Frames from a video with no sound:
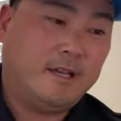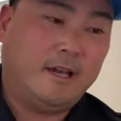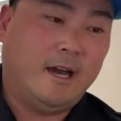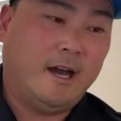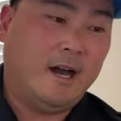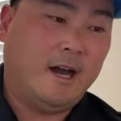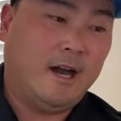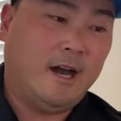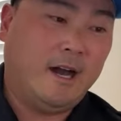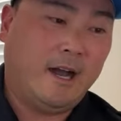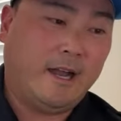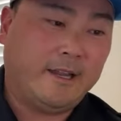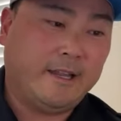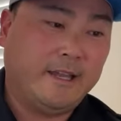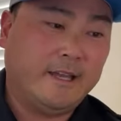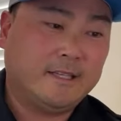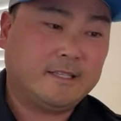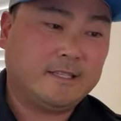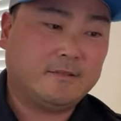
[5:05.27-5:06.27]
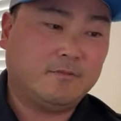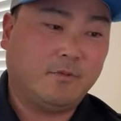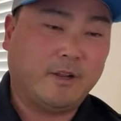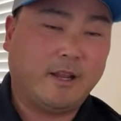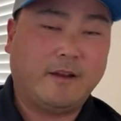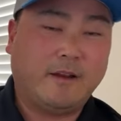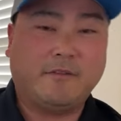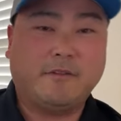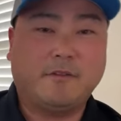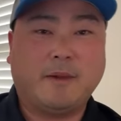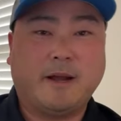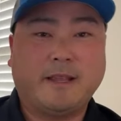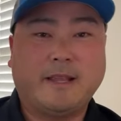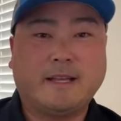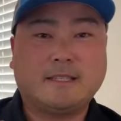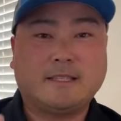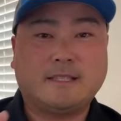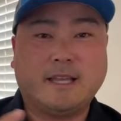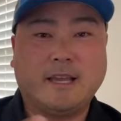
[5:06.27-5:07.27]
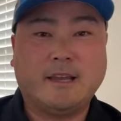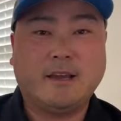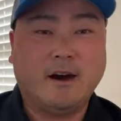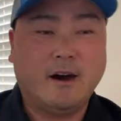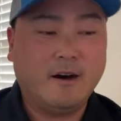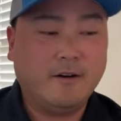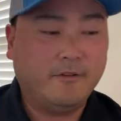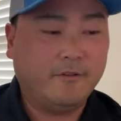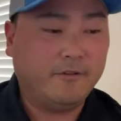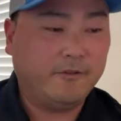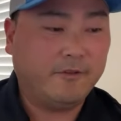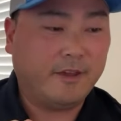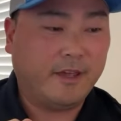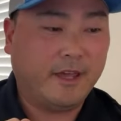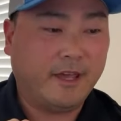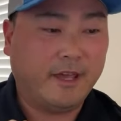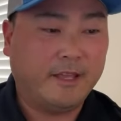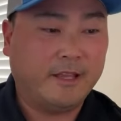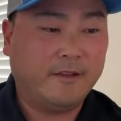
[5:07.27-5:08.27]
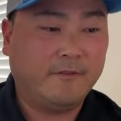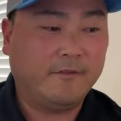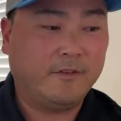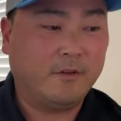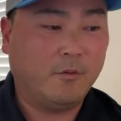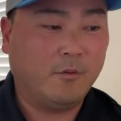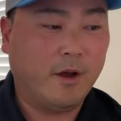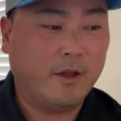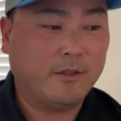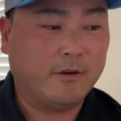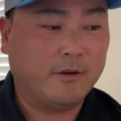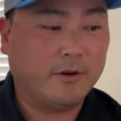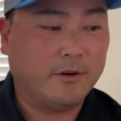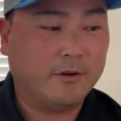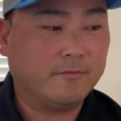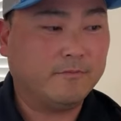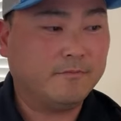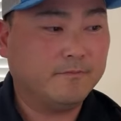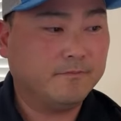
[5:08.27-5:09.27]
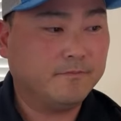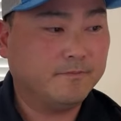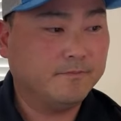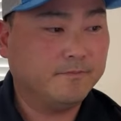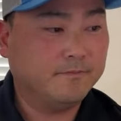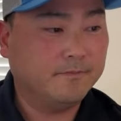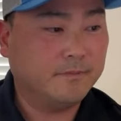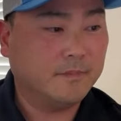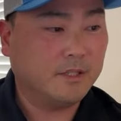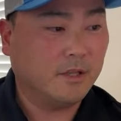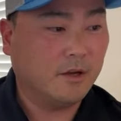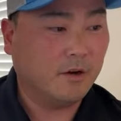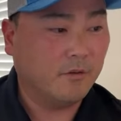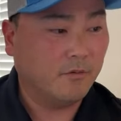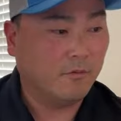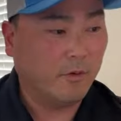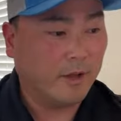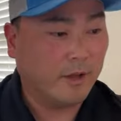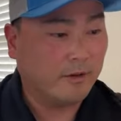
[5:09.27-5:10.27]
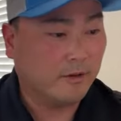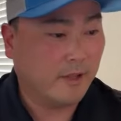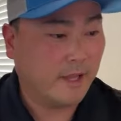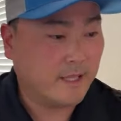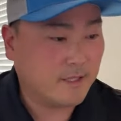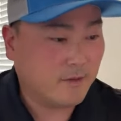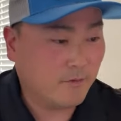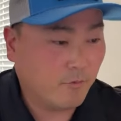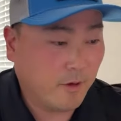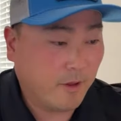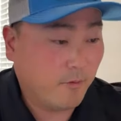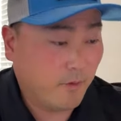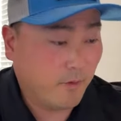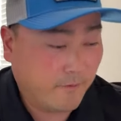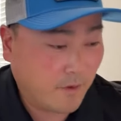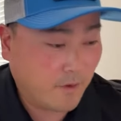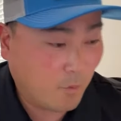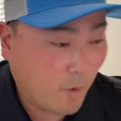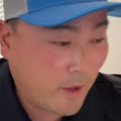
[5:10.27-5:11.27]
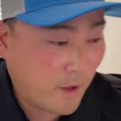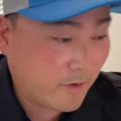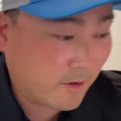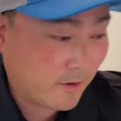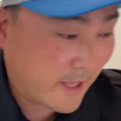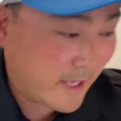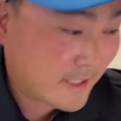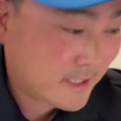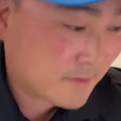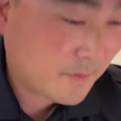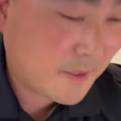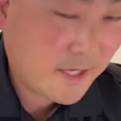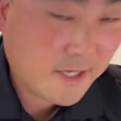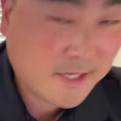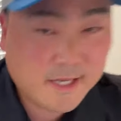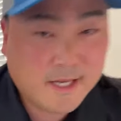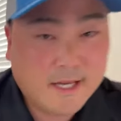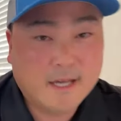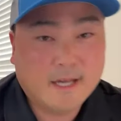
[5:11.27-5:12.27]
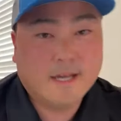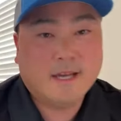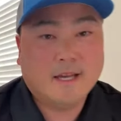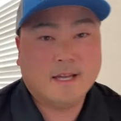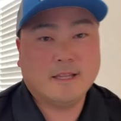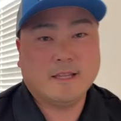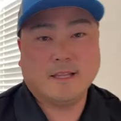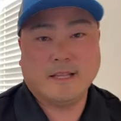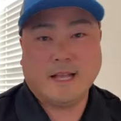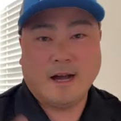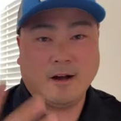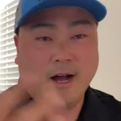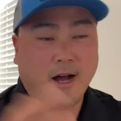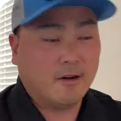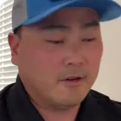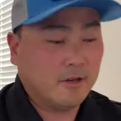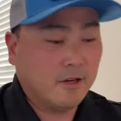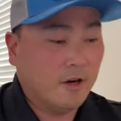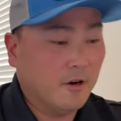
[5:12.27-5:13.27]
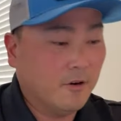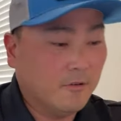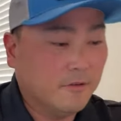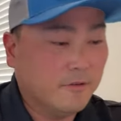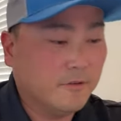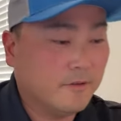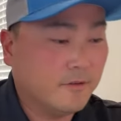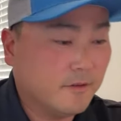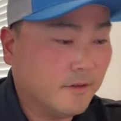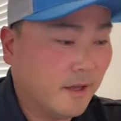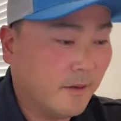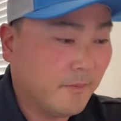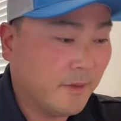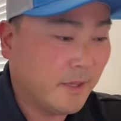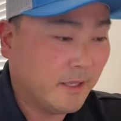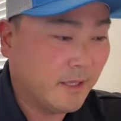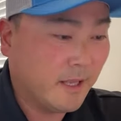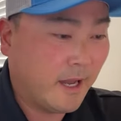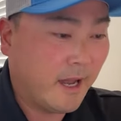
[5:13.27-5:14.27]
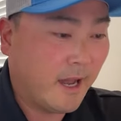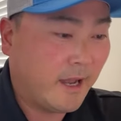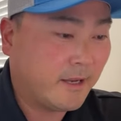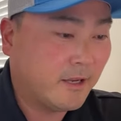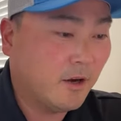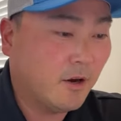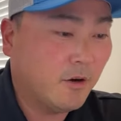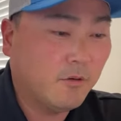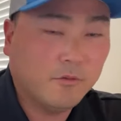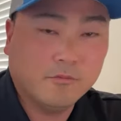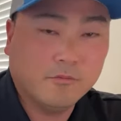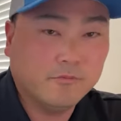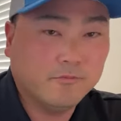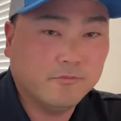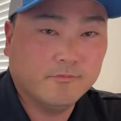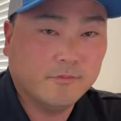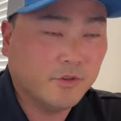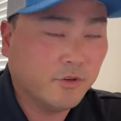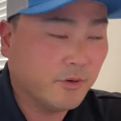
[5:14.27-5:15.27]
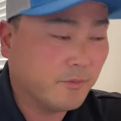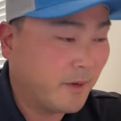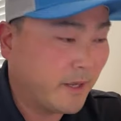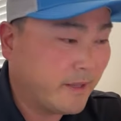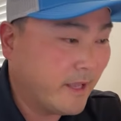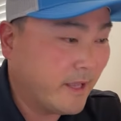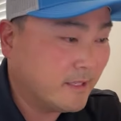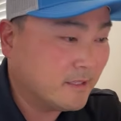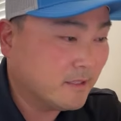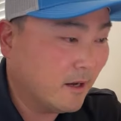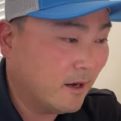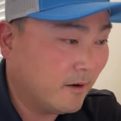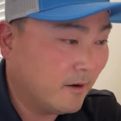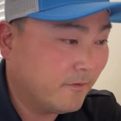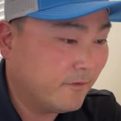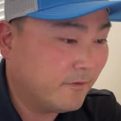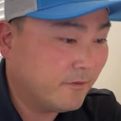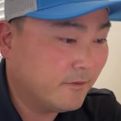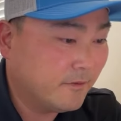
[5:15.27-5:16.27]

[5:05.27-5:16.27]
I guess whenever my next day off, and if the weather, if the weather lets me, then I'll go. I mean, I go during my days off.